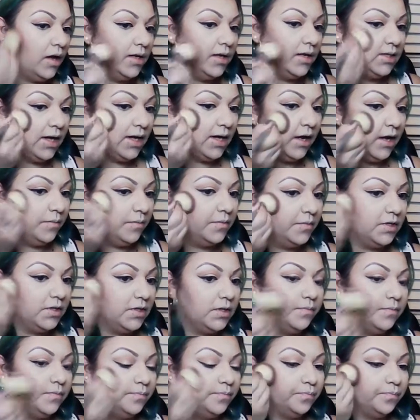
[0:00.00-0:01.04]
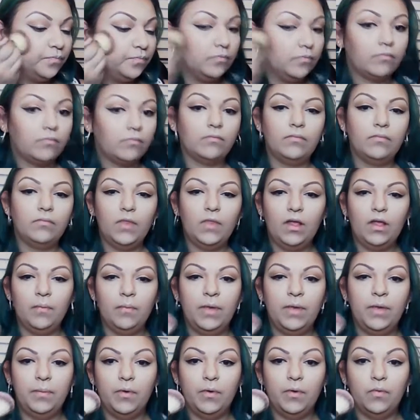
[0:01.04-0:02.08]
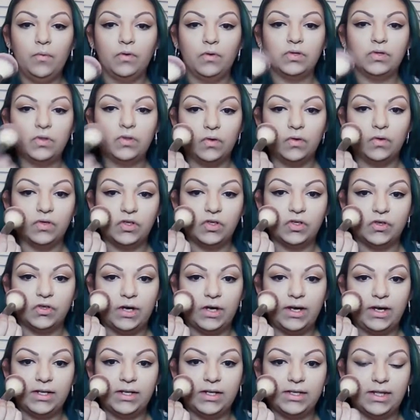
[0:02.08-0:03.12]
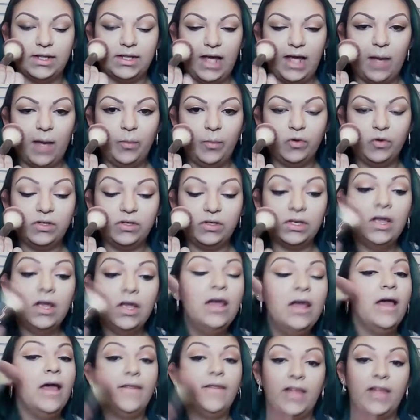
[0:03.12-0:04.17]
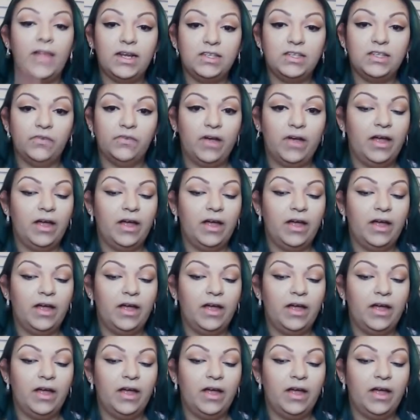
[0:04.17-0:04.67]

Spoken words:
A lot of times, people will go straight into the apples, and that